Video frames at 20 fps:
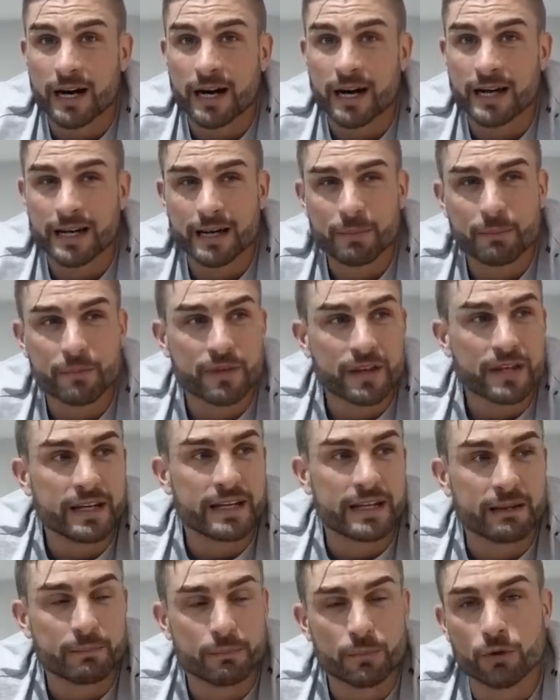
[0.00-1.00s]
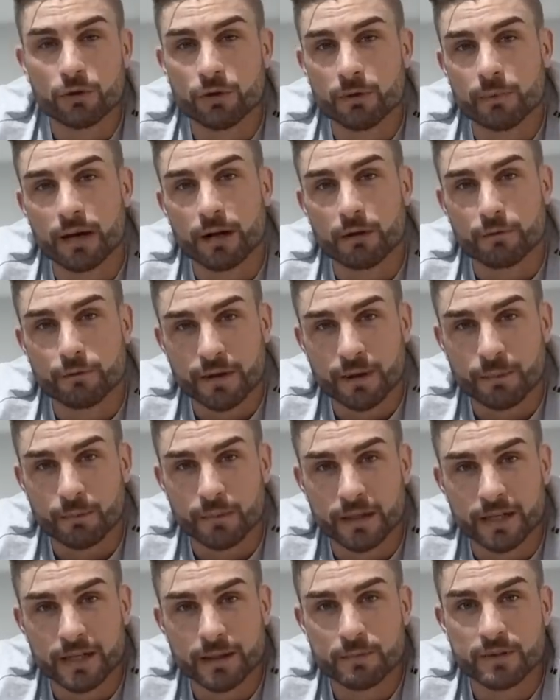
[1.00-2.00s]
I am thinking more about
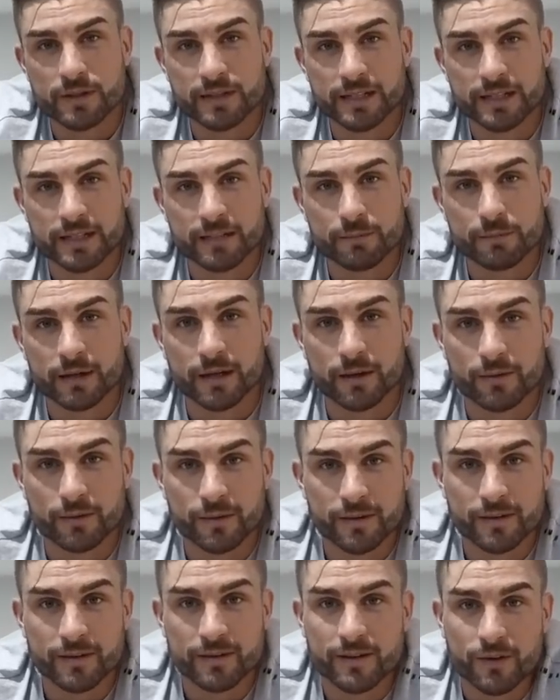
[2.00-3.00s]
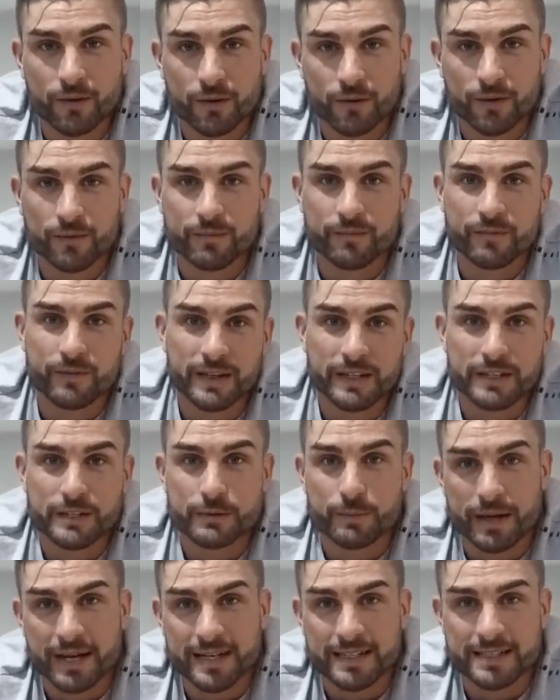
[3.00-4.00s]
family, I'm thinking about things
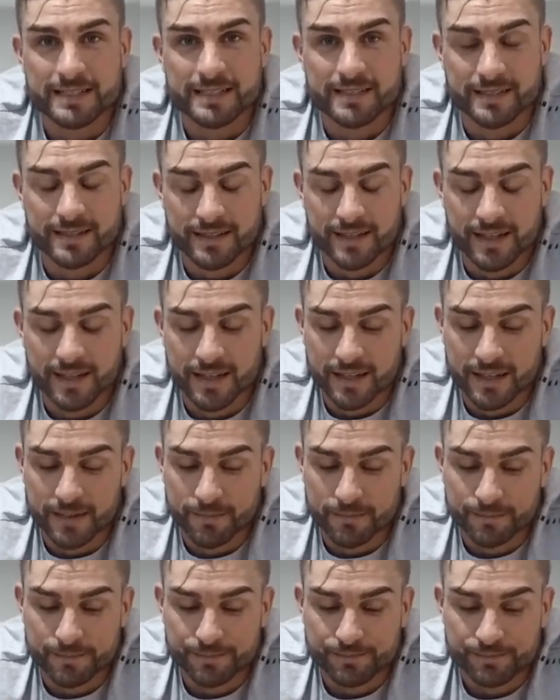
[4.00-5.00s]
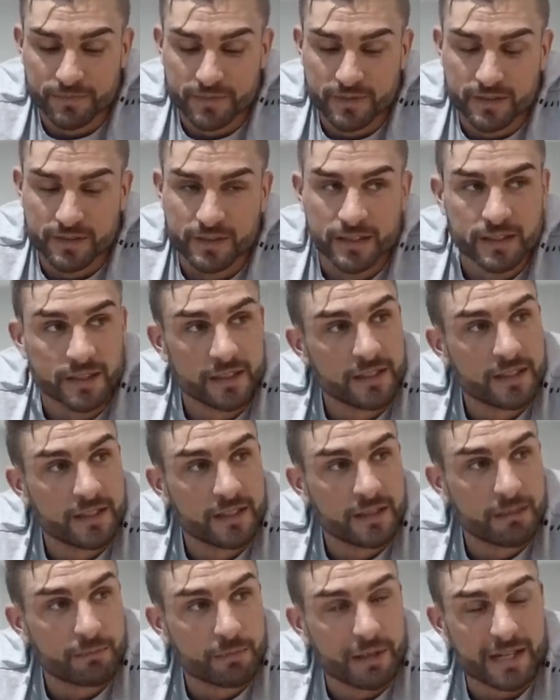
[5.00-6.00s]
past the
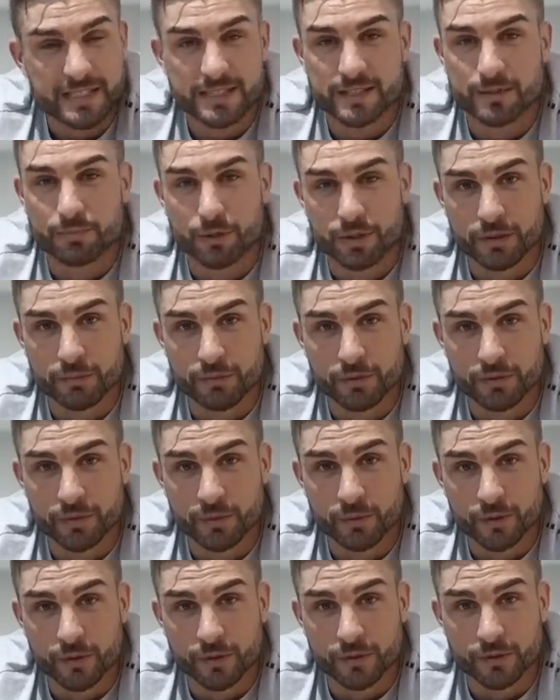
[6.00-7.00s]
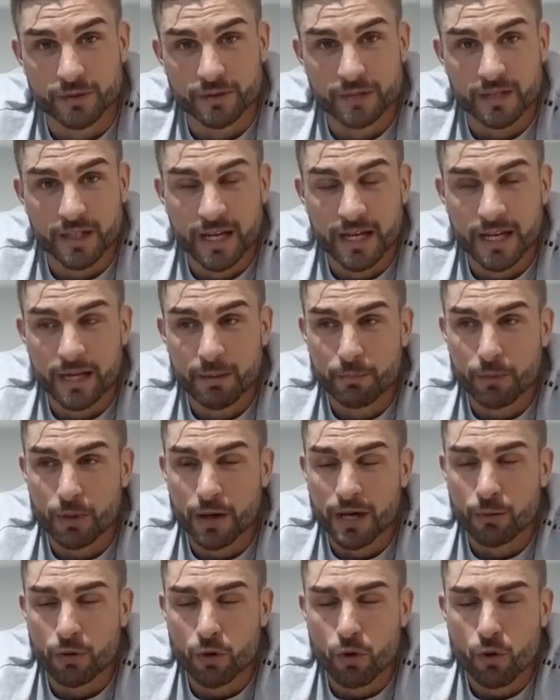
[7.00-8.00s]
bodybuilding world, but
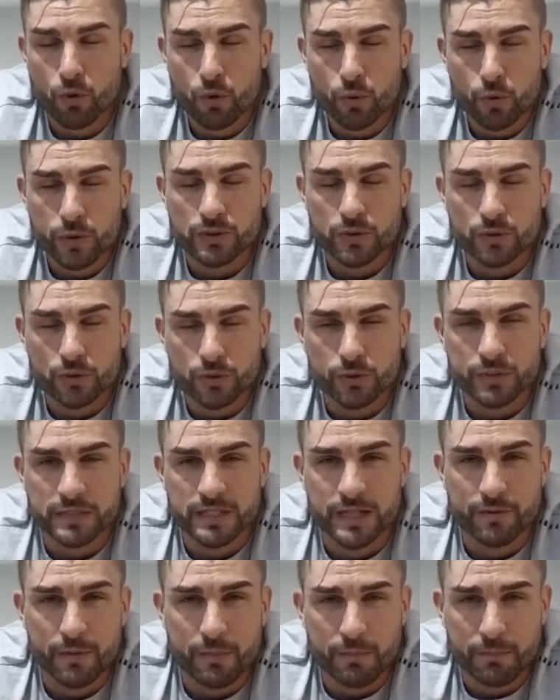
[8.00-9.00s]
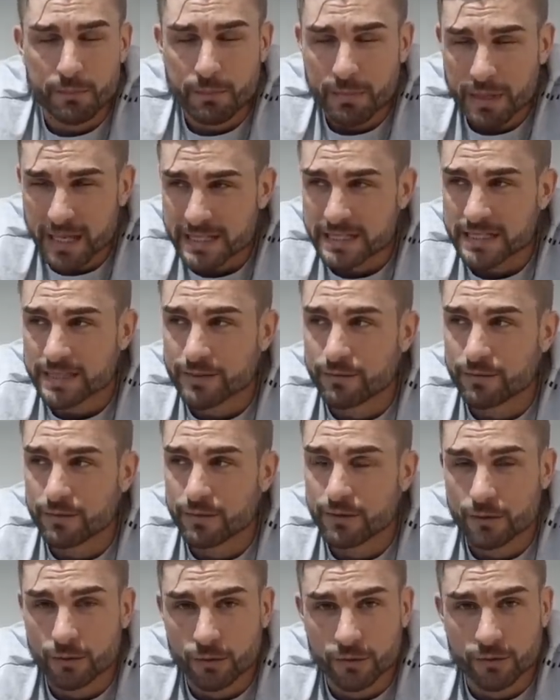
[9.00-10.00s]
I will always have a massive
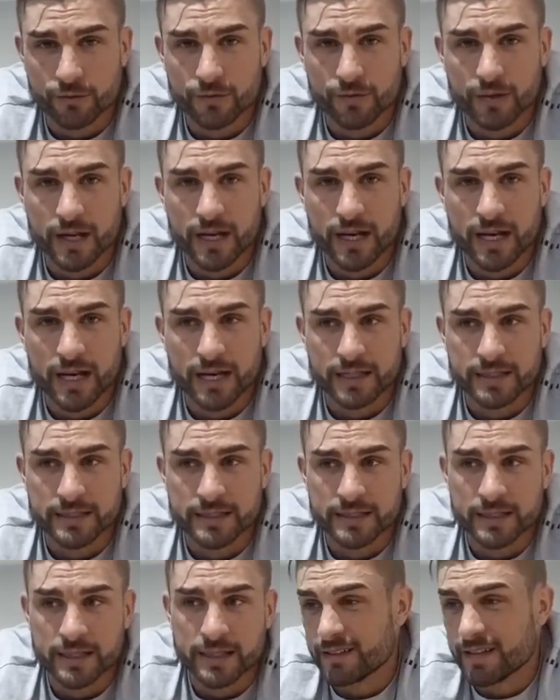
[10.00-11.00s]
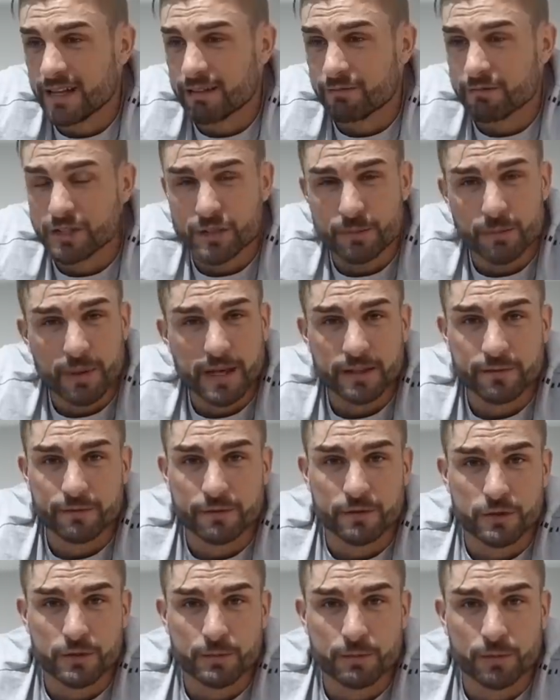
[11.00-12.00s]
love and respect
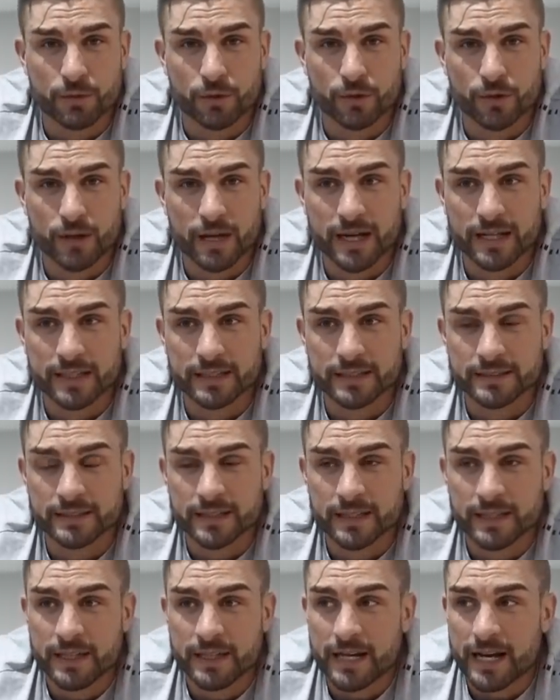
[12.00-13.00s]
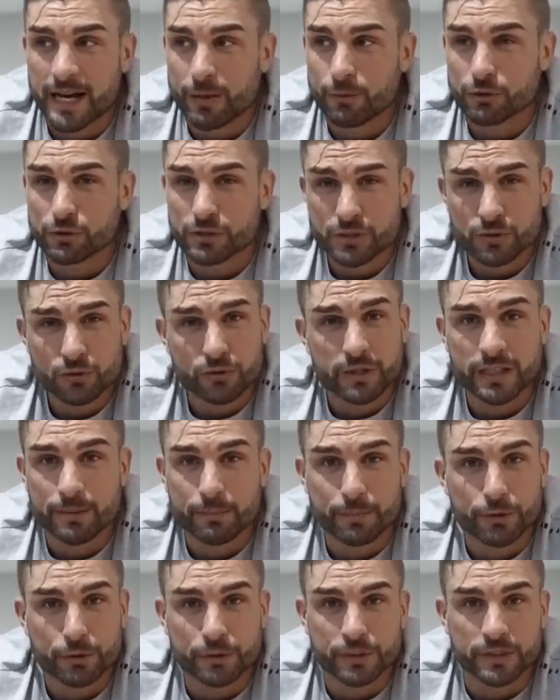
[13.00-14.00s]
for the sport, and I will still
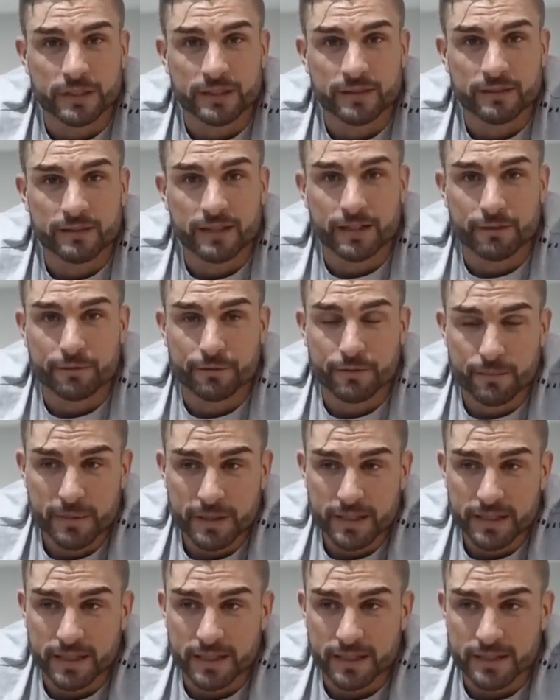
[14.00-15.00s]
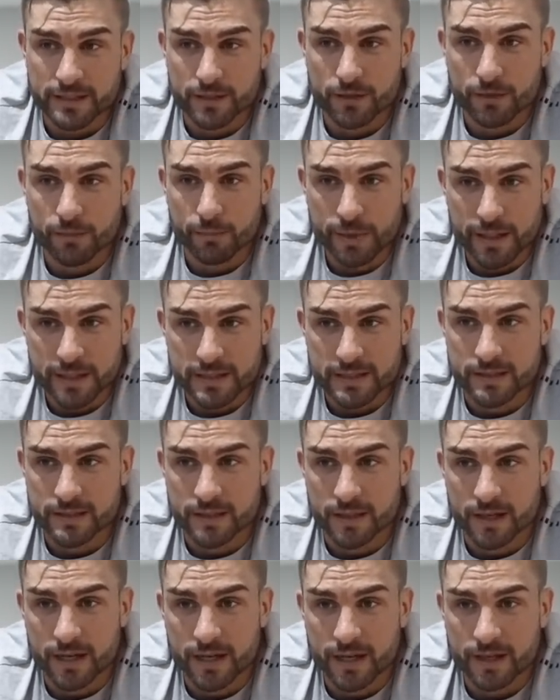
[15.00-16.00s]
keep pushing. Like, for me as a
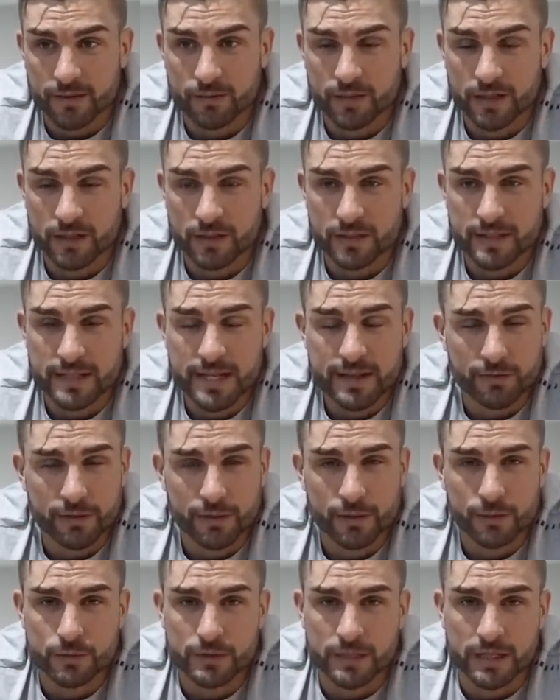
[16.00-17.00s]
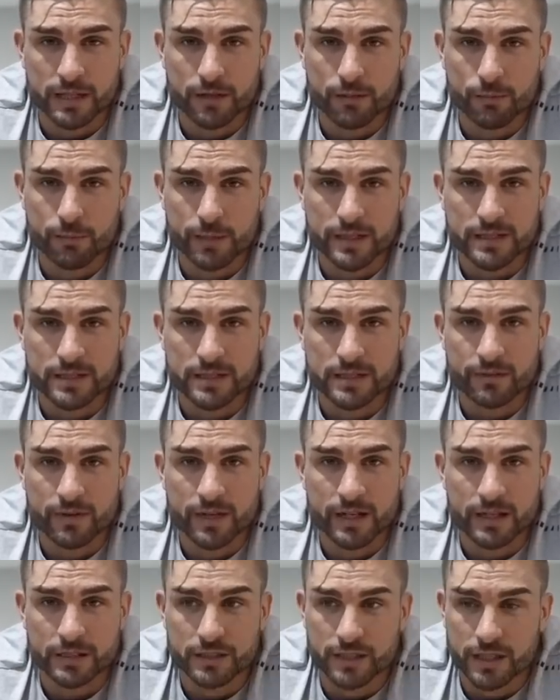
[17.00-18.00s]
competitor, I'll never lose that competitive
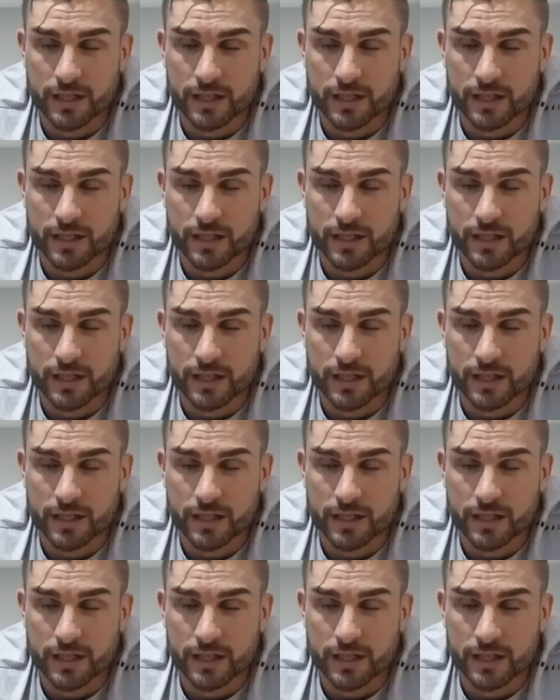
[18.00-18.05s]
edge.